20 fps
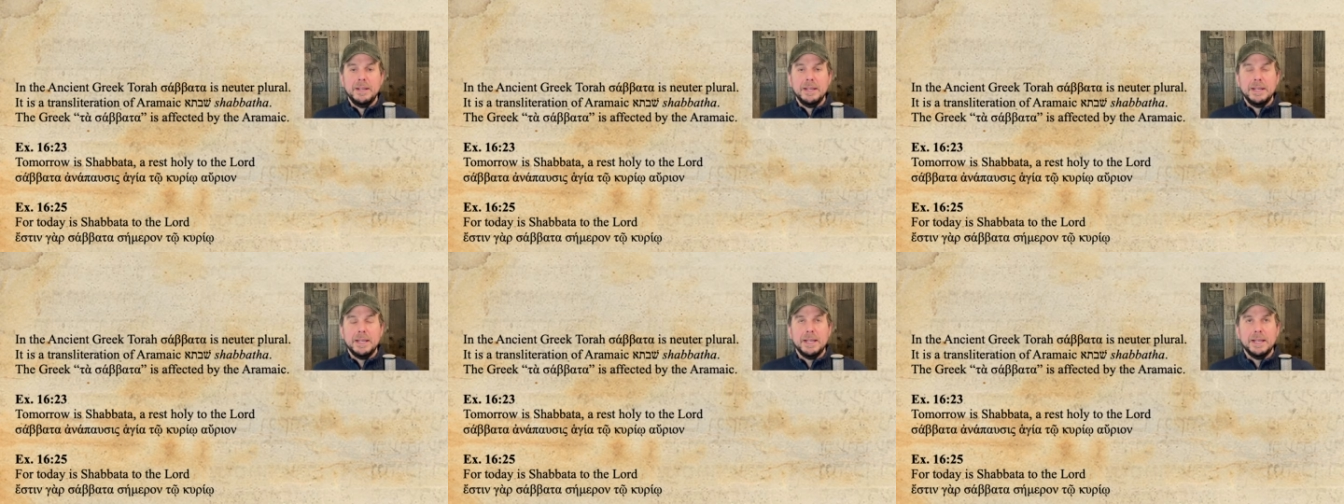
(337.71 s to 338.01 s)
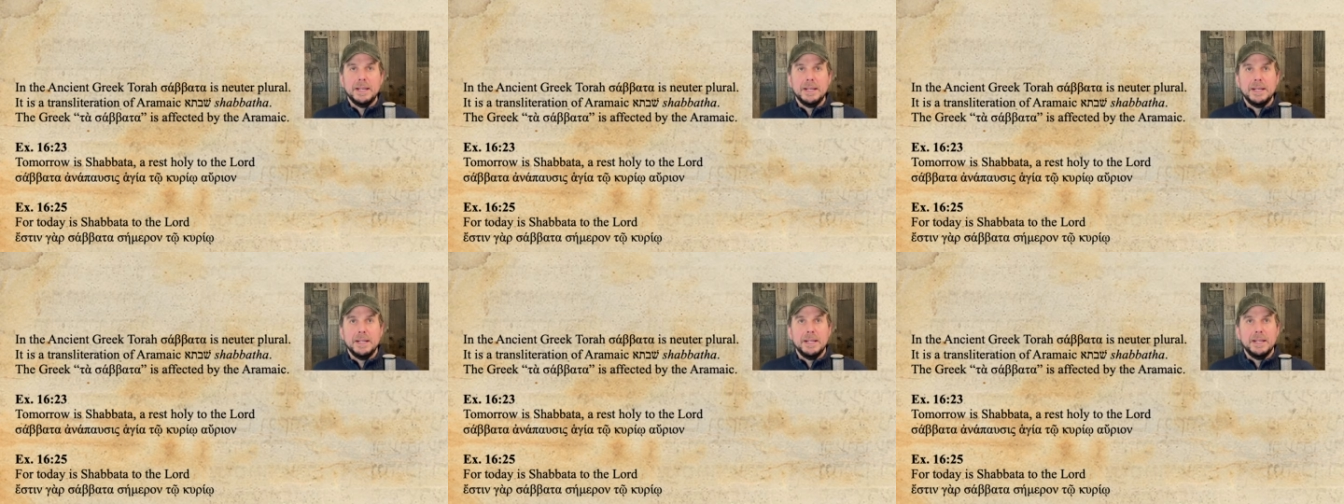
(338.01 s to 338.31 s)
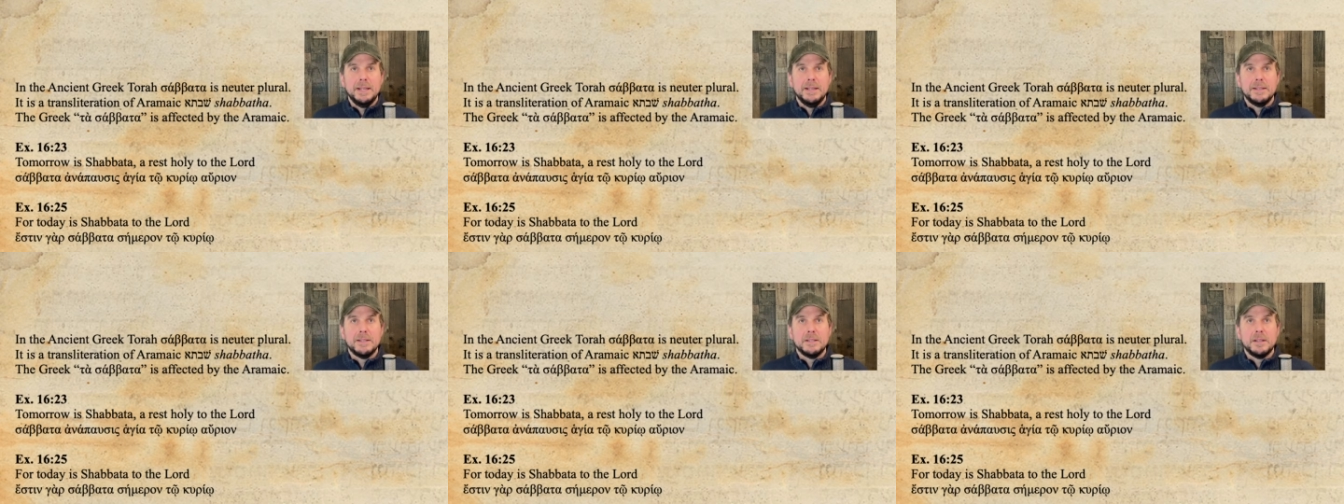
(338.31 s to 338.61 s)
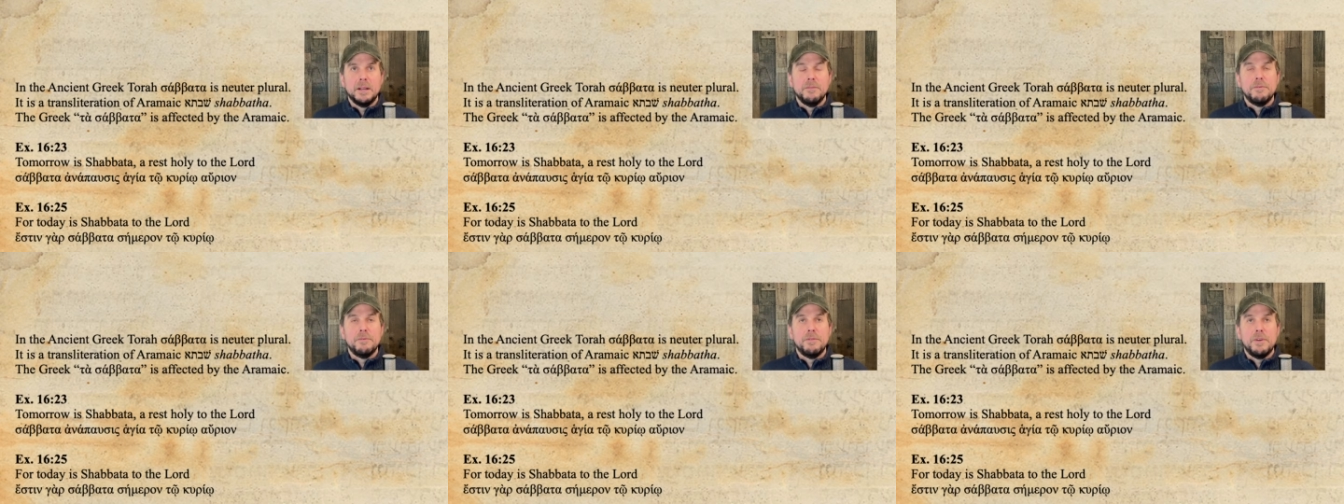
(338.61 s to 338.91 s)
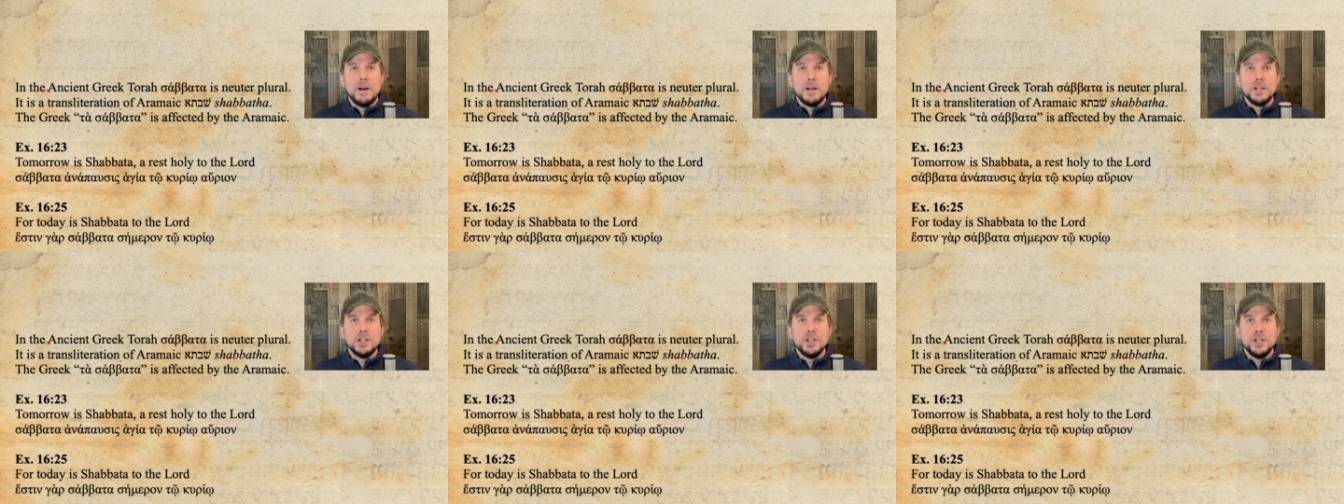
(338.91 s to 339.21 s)
It is
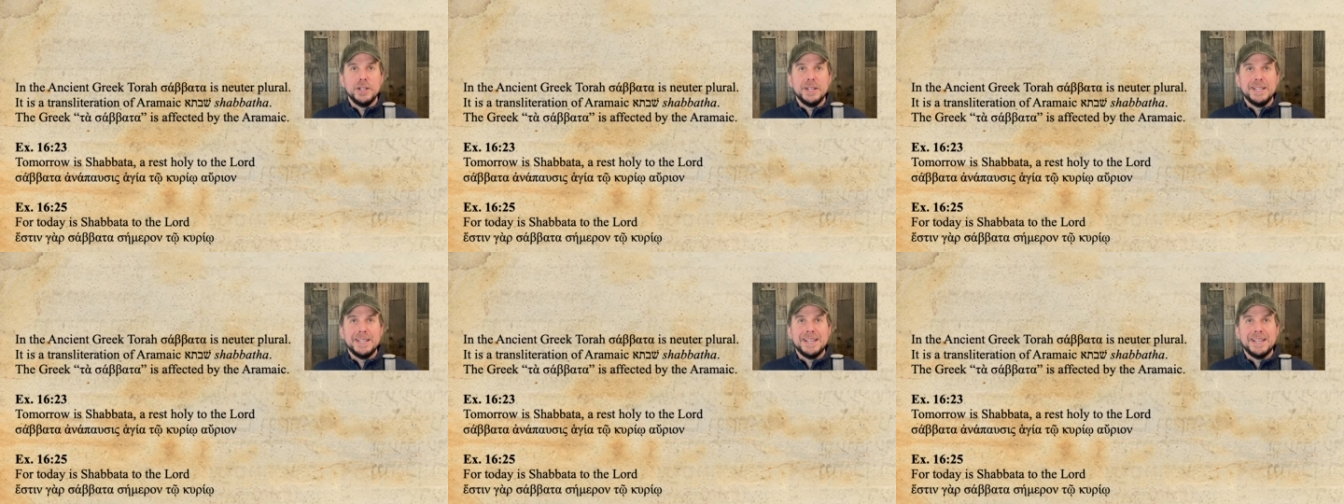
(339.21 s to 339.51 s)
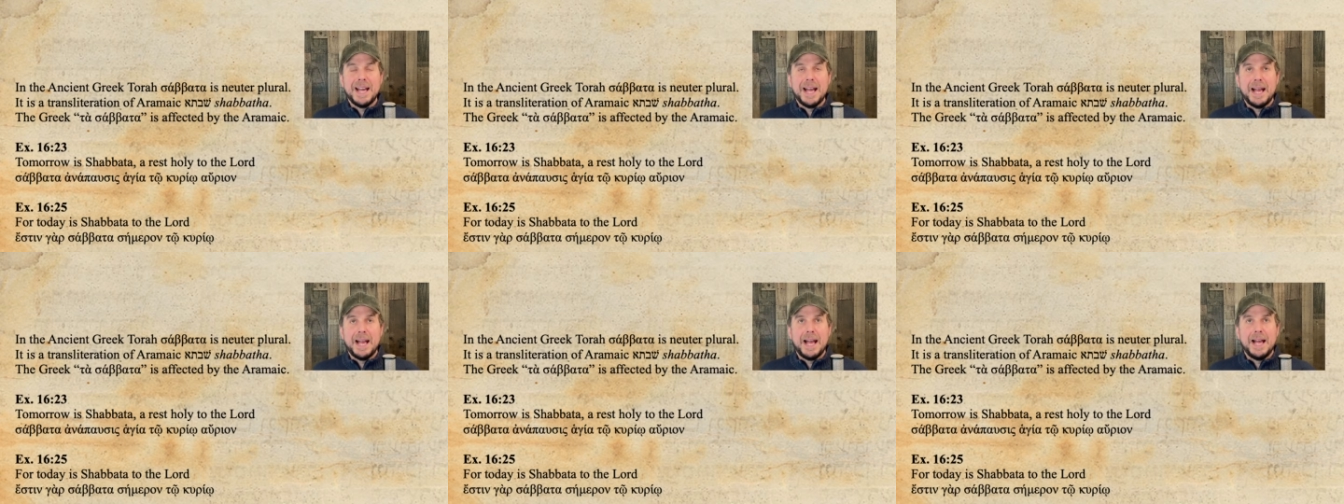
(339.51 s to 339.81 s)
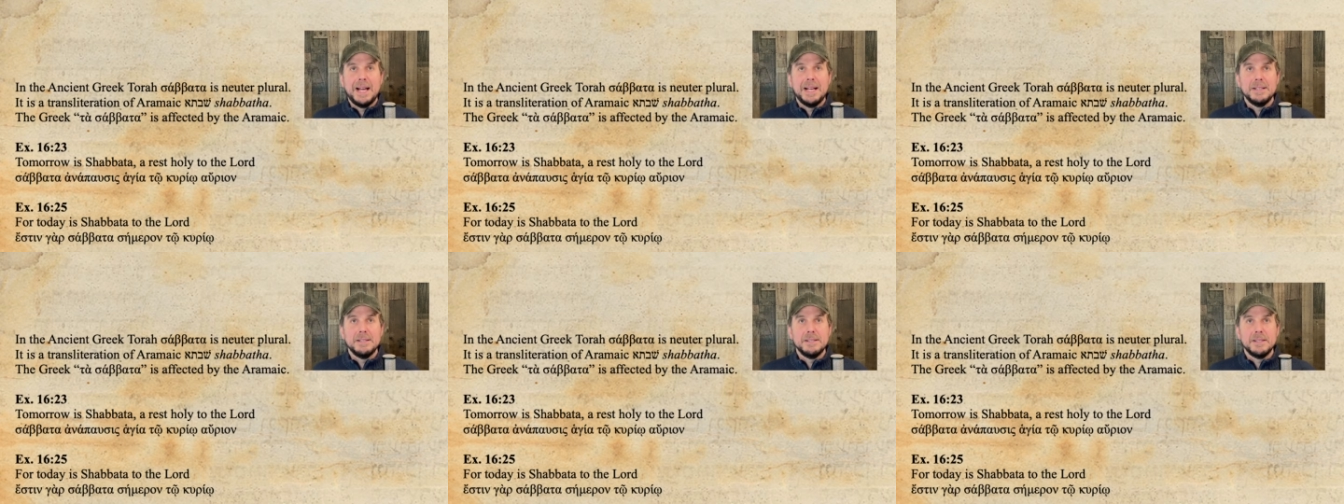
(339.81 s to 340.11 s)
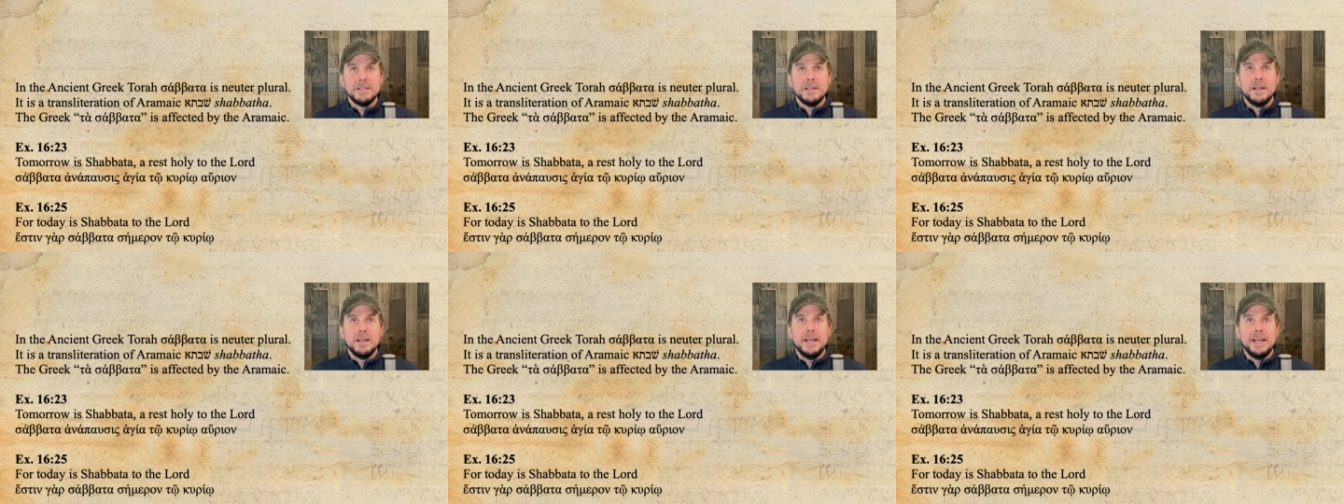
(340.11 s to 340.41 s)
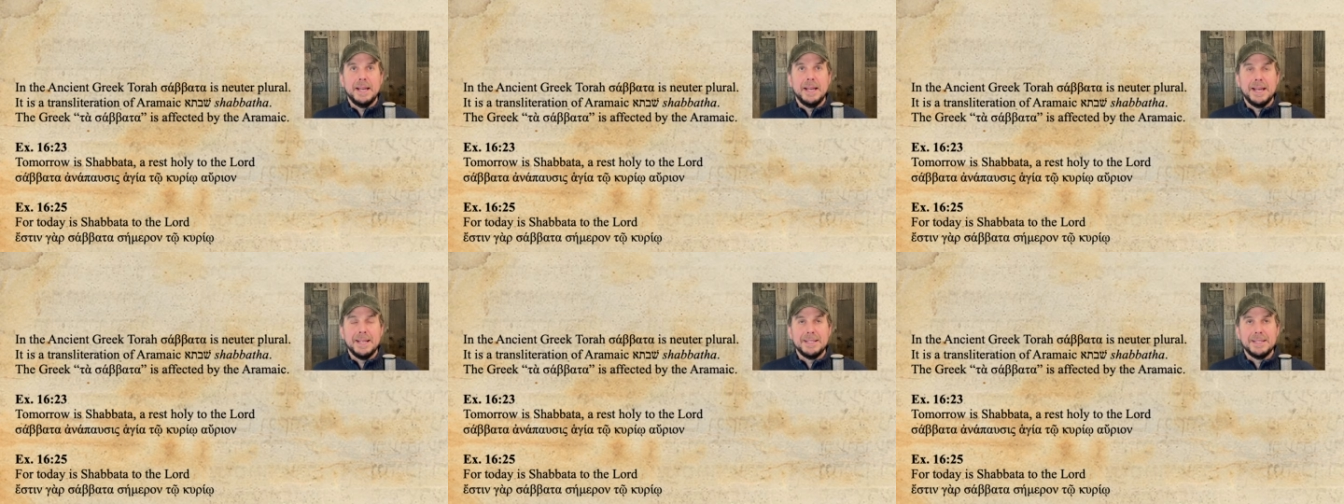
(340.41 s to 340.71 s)
functioning as
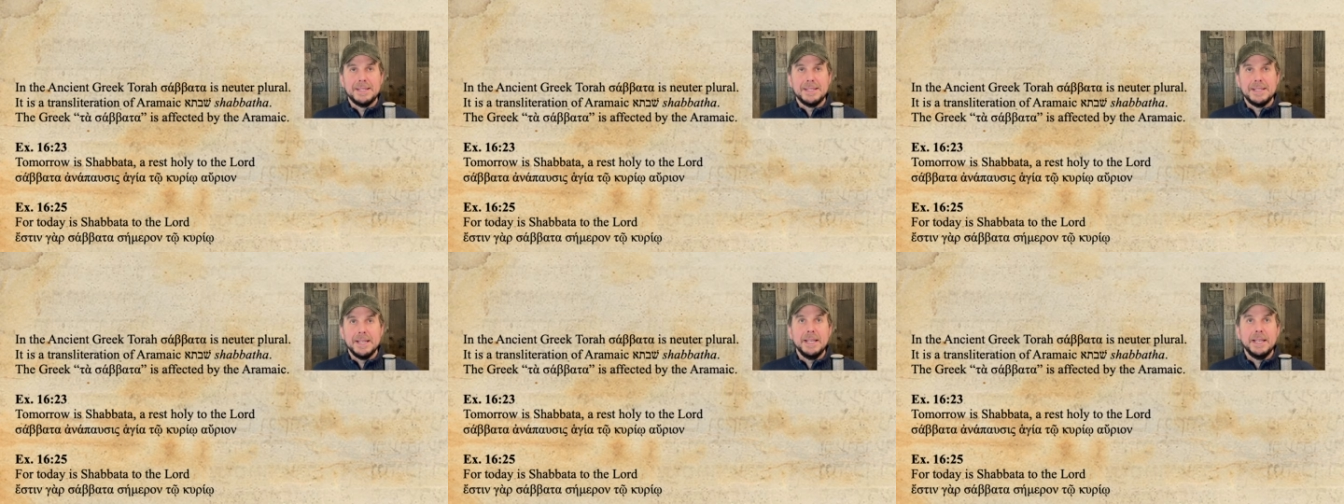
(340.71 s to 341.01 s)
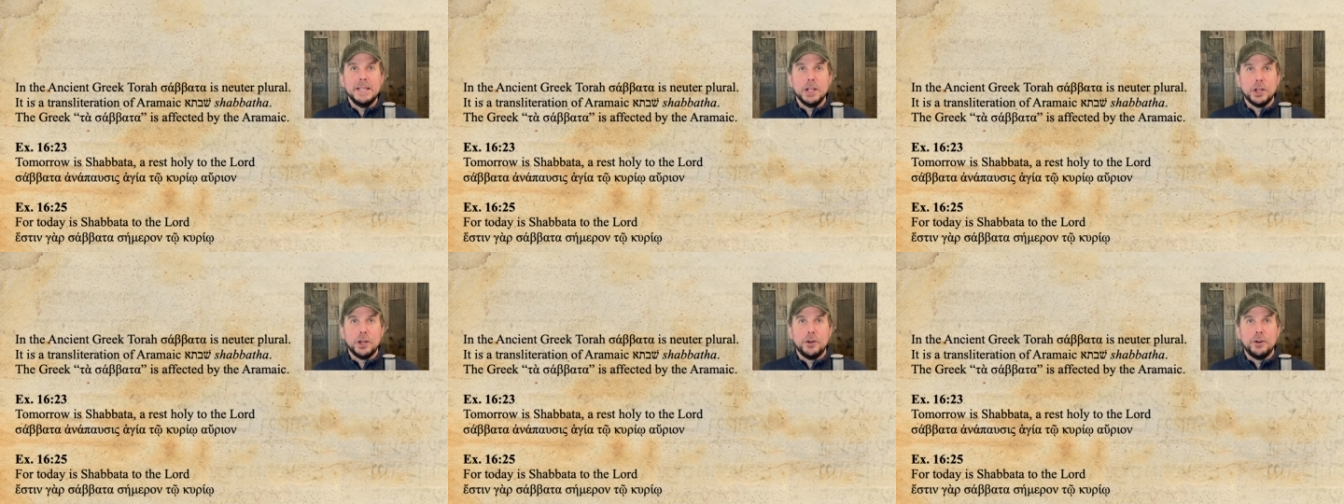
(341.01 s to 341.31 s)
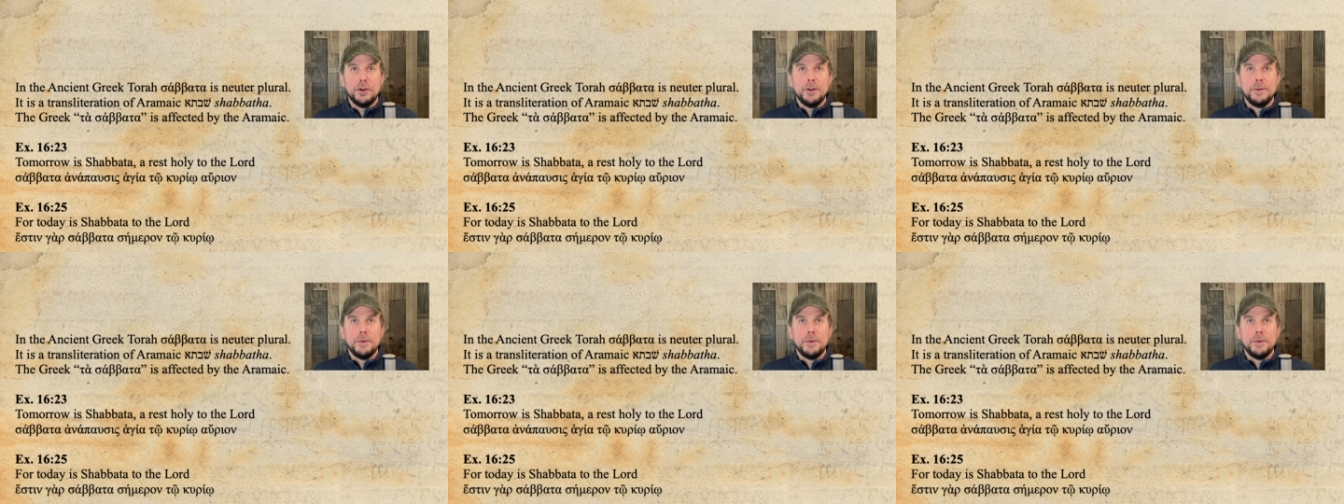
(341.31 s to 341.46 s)
a singular